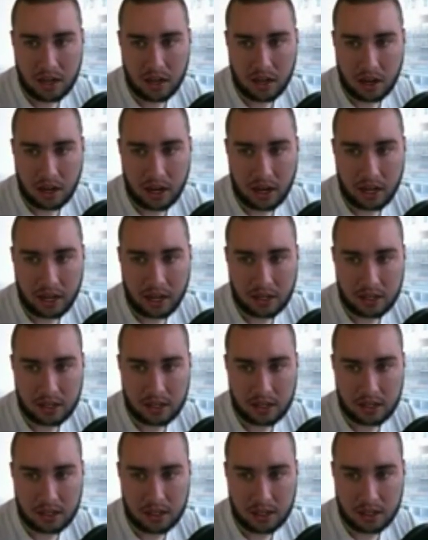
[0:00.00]
All right, because
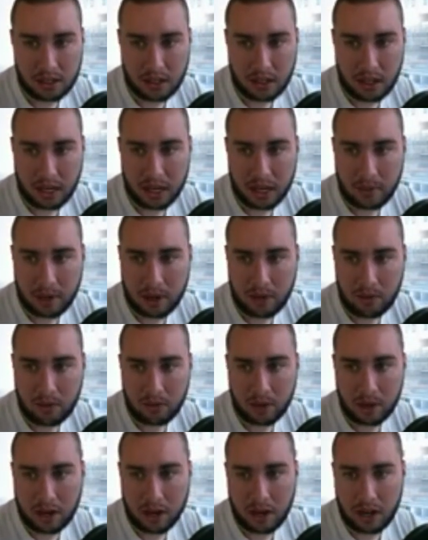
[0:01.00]
just think about
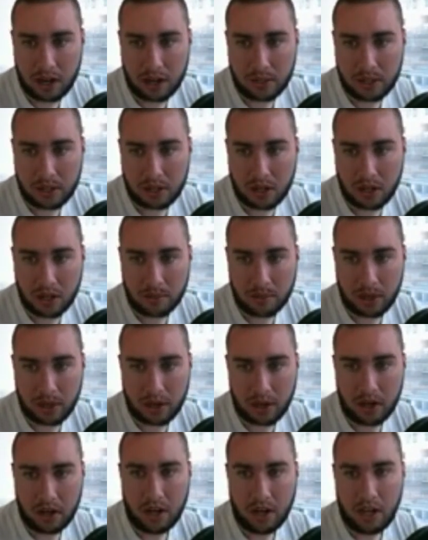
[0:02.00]
what I always talk
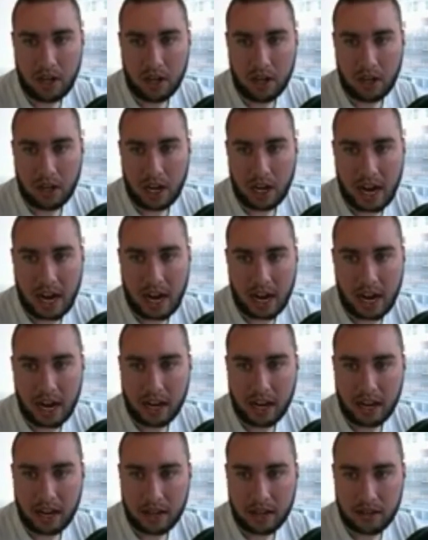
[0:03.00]
about.
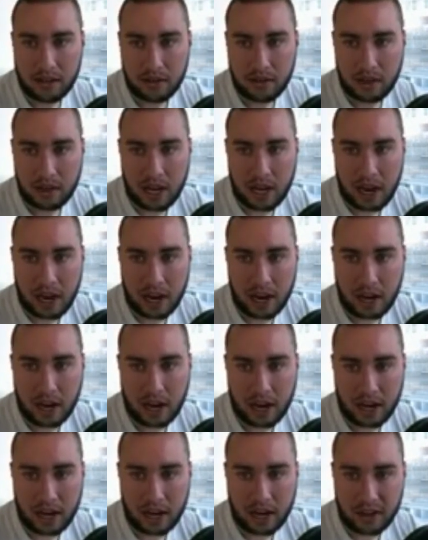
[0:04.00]
High, higher
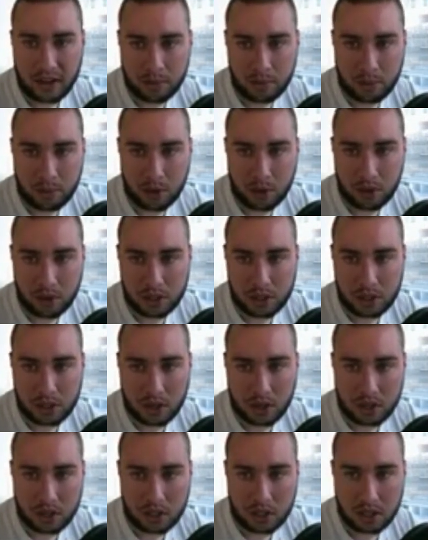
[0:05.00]
high, broken
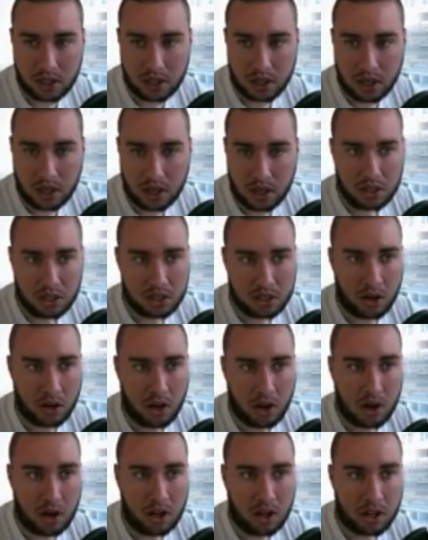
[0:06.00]
structure. So
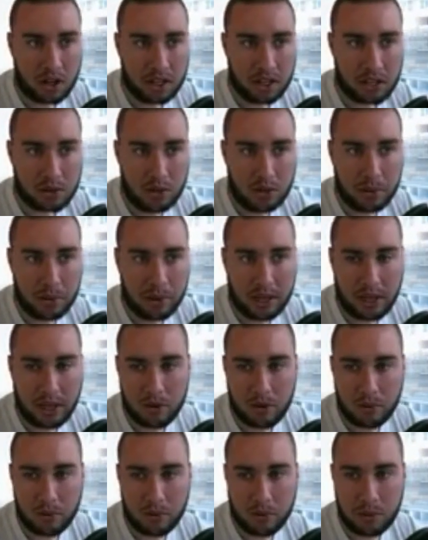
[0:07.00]
all of this would be
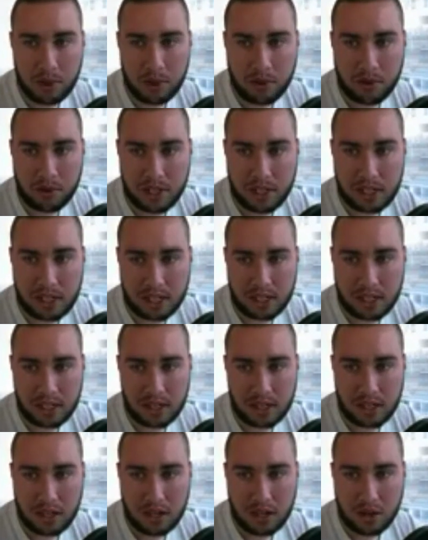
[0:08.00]
a retest.
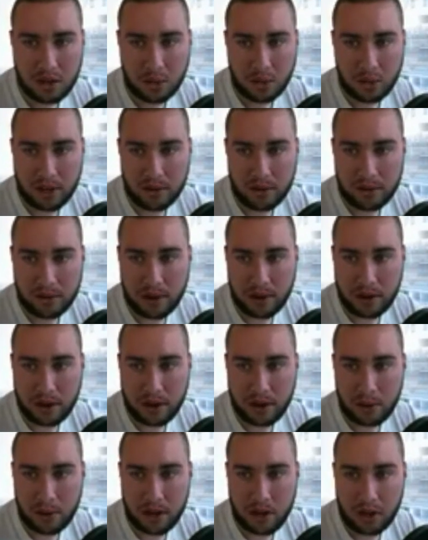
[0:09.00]
We could very
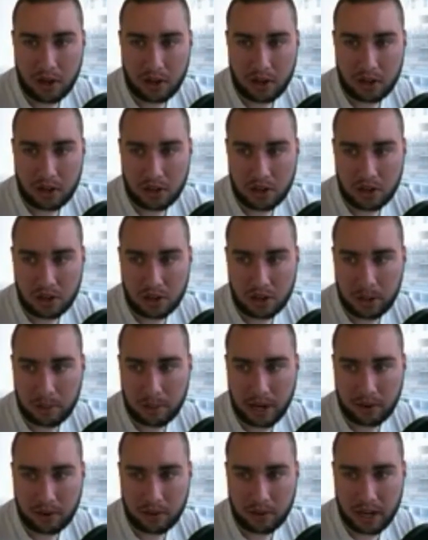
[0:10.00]
well trade
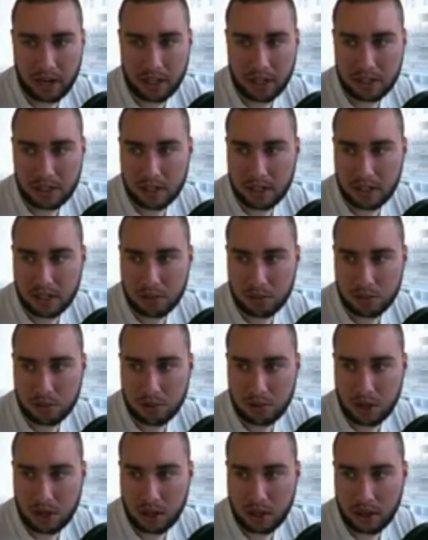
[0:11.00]
back right into this
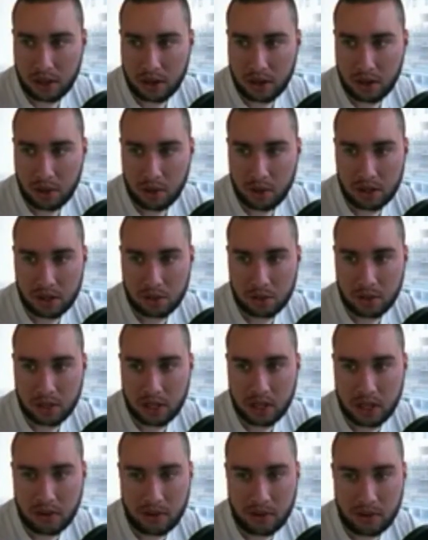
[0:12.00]
3120
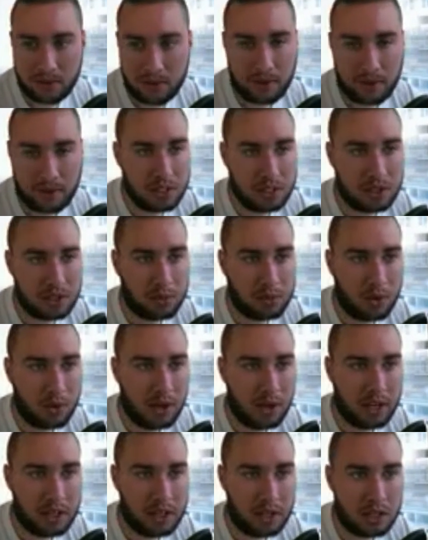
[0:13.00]
level, find support,
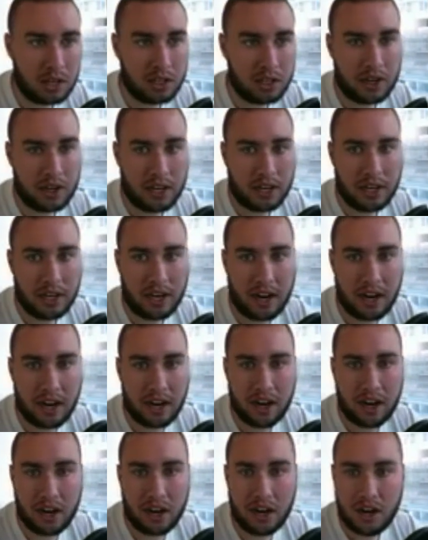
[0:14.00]
and start trading
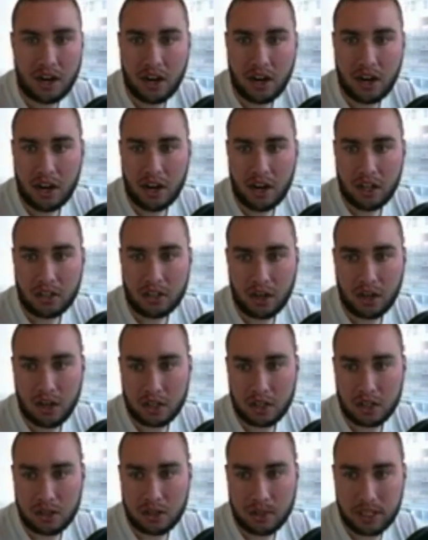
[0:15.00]
higher to
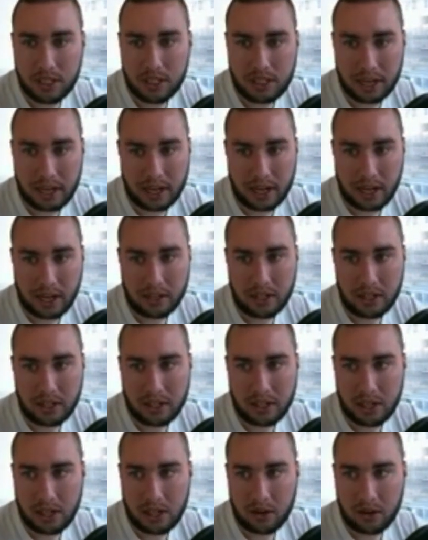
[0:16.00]
ultimately take out these
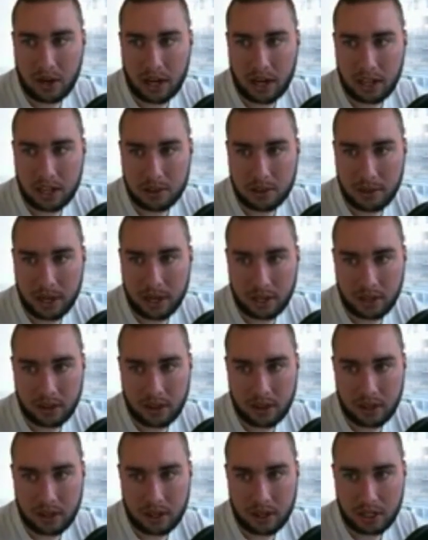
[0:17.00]
equal highs back at the
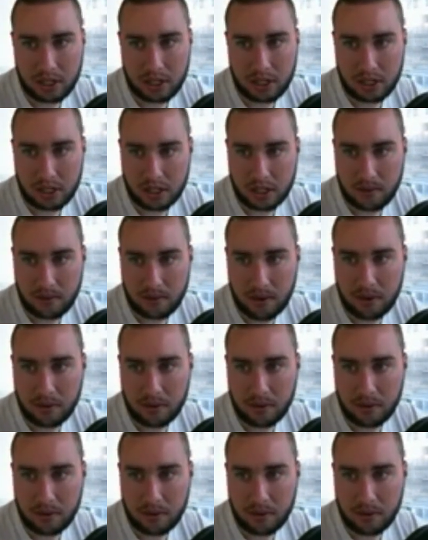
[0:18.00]
36 level.